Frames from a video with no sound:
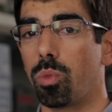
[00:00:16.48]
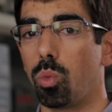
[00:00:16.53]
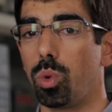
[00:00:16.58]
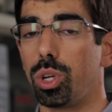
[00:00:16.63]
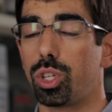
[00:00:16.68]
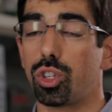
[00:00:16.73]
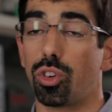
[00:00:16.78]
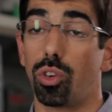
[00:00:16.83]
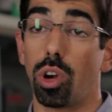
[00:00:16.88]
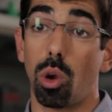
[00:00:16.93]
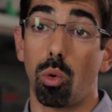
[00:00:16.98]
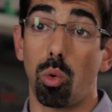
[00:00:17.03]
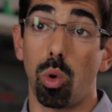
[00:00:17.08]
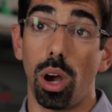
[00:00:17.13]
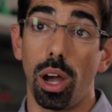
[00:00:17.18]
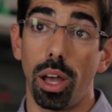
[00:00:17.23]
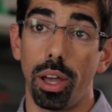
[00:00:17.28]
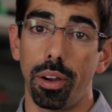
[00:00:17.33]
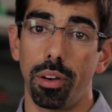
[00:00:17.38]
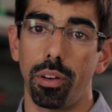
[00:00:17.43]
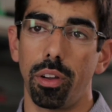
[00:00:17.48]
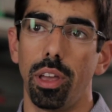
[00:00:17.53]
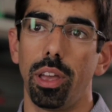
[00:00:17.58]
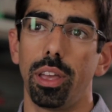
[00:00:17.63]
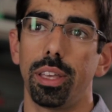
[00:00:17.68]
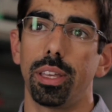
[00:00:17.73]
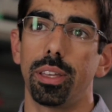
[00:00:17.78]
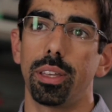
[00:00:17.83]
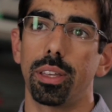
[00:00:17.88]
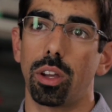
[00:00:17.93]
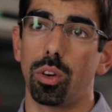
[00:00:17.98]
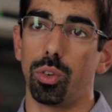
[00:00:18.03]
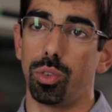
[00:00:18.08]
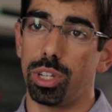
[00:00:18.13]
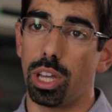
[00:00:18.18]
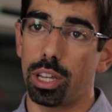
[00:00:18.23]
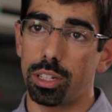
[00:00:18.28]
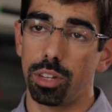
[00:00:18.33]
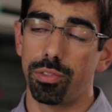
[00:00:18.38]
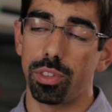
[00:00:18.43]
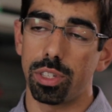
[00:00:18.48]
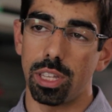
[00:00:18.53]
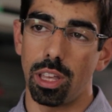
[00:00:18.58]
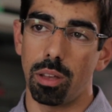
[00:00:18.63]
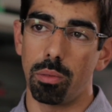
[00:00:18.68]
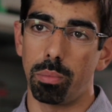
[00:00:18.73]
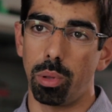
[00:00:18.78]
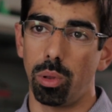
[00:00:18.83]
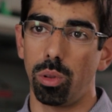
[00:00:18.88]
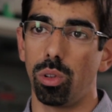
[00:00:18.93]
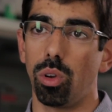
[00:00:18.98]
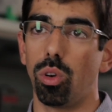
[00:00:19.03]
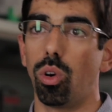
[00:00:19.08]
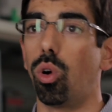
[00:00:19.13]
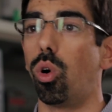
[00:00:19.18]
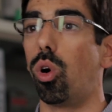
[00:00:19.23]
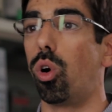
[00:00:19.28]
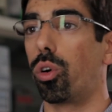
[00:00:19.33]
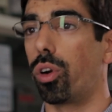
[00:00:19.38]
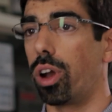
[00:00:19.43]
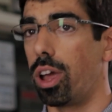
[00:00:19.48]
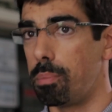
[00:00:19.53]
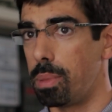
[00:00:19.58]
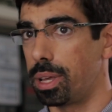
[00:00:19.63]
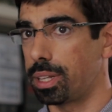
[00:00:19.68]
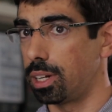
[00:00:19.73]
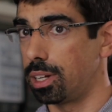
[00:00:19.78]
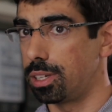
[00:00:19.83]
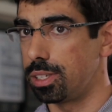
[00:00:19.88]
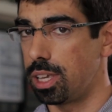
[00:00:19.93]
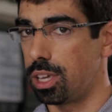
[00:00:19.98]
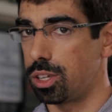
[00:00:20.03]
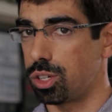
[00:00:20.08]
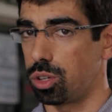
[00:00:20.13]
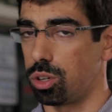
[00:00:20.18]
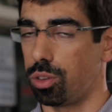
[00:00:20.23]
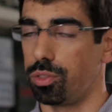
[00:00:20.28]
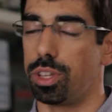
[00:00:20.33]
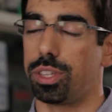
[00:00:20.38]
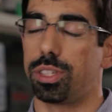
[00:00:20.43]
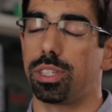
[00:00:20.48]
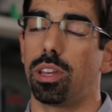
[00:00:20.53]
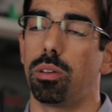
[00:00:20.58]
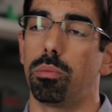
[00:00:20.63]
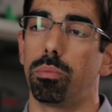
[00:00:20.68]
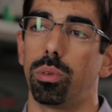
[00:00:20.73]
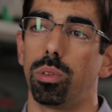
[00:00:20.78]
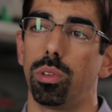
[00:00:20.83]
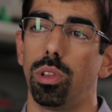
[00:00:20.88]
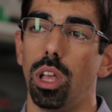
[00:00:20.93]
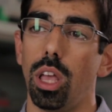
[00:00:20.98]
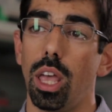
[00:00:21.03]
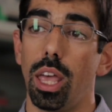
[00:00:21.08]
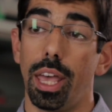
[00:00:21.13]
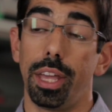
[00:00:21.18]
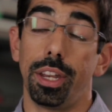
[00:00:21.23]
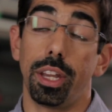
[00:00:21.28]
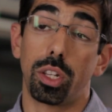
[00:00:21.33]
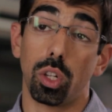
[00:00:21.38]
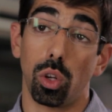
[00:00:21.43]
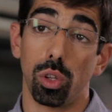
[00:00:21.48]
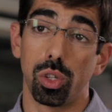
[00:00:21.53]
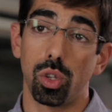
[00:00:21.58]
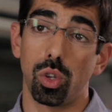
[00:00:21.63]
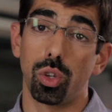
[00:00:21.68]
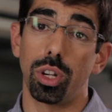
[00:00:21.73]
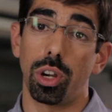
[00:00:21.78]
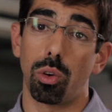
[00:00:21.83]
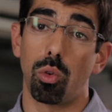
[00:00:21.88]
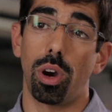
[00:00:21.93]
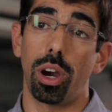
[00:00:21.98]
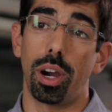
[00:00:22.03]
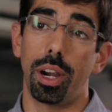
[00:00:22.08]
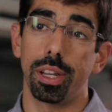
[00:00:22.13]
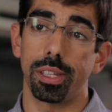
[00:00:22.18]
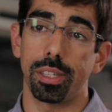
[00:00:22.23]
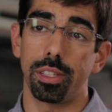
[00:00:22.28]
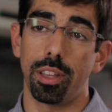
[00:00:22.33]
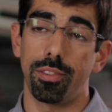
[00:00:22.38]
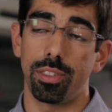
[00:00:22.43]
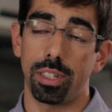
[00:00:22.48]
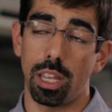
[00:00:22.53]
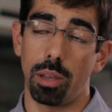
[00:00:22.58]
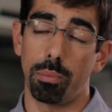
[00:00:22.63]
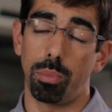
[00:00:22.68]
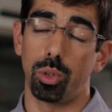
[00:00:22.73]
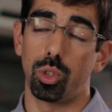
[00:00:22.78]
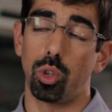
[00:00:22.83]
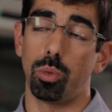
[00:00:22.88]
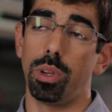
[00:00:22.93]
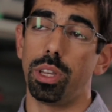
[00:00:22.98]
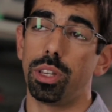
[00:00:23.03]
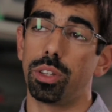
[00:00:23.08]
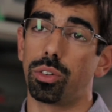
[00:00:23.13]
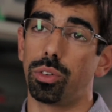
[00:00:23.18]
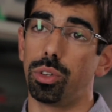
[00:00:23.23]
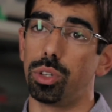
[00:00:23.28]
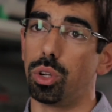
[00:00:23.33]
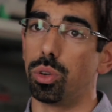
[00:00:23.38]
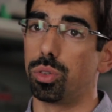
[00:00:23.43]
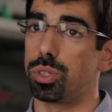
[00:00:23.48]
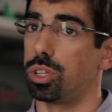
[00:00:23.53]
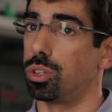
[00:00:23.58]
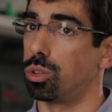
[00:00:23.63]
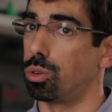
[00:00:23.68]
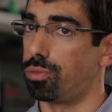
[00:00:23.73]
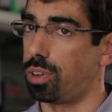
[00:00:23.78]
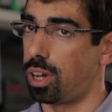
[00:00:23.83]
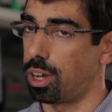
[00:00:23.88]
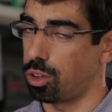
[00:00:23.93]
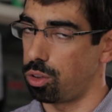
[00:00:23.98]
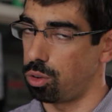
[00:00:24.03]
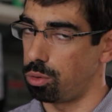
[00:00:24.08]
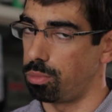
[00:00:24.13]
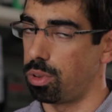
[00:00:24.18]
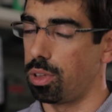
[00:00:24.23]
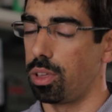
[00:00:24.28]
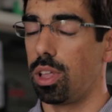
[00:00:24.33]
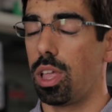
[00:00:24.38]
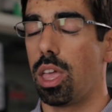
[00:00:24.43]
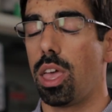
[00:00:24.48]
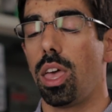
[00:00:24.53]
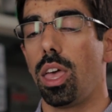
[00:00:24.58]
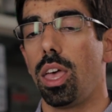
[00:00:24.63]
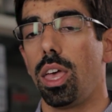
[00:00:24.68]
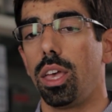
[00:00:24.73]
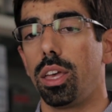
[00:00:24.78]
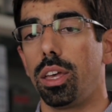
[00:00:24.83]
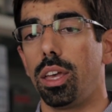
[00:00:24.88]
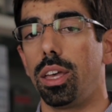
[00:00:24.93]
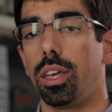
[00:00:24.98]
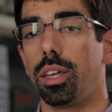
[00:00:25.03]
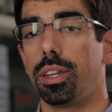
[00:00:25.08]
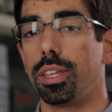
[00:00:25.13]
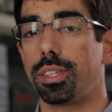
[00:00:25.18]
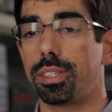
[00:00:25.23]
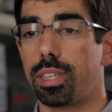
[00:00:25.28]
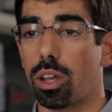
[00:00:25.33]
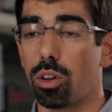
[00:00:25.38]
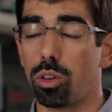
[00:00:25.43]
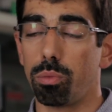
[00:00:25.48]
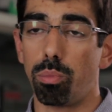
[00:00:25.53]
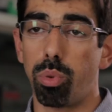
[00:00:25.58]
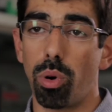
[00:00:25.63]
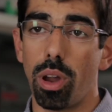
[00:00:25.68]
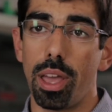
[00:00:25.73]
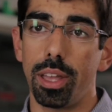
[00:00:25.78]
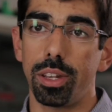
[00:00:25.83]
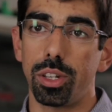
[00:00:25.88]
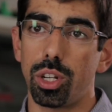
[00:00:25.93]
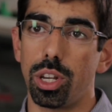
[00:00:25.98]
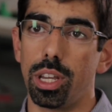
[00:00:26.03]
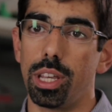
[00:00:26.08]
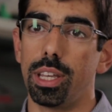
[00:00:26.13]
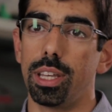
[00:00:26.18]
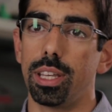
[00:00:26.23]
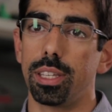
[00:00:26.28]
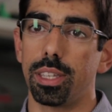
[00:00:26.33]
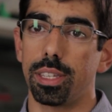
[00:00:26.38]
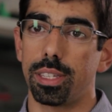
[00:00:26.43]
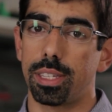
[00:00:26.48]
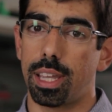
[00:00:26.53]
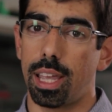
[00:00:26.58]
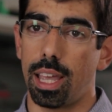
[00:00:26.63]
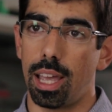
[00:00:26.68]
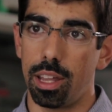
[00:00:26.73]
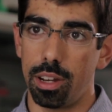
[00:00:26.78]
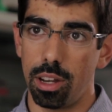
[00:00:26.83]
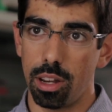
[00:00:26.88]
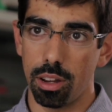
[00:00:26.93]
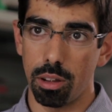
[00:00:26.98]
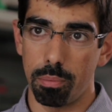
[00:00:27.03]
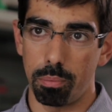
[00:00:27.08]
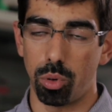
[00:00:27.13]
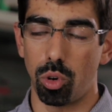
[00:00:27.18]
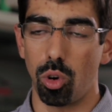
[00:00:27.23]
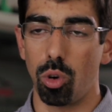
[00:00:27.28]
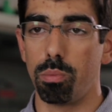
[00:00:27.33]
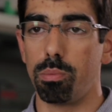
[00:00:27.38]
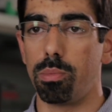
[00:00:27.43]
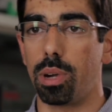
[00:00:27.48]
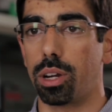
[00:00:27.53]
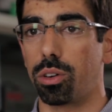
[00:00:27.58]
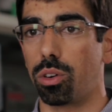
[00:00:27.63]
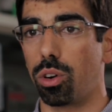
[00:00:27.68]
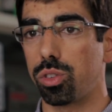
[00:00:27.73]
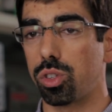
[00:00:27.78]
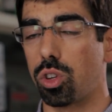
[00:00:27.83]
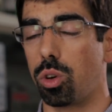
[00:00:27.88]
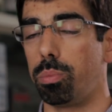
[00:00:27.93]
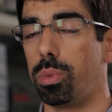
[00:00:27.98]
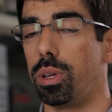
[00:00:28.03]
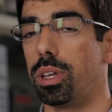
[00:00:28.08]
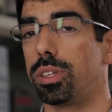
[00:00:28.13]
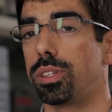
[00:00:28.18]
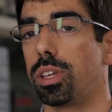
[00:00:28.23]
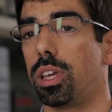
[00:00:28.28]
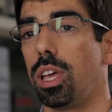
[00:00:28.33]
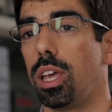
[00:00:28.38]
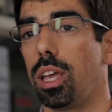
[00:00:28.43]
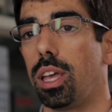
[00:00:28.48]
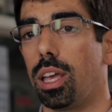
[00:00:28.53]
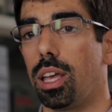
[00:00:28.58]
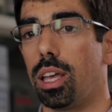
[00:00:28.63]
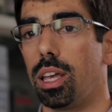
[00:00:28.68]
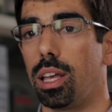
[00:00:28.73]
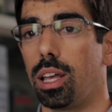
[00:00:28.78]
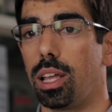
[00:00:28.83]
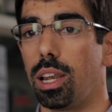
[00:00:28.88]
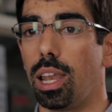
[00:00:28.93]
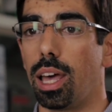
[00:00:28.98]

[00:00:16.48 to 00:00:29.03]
which require a conductive sample or a metallization of the sample. And it also requires the sample to be introduced into vacuum. Uh, the second branch is scanning probe microscopies, uh,